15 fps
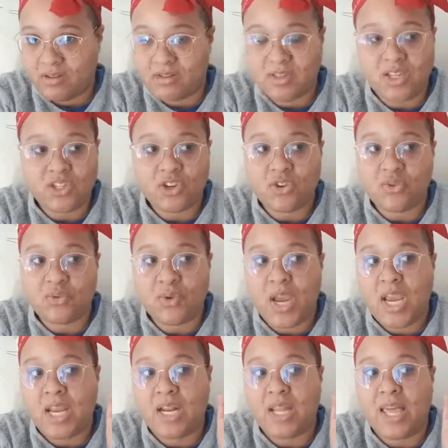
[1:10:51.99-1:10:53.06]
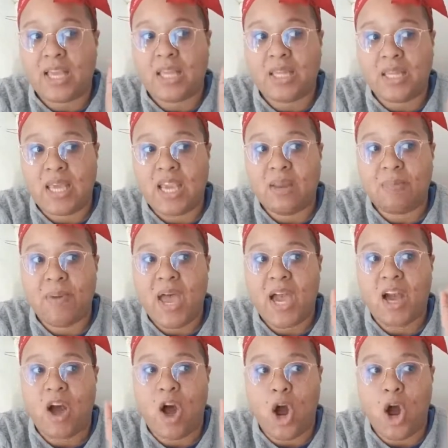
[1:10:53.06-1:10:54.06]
Such a great, like, laid-back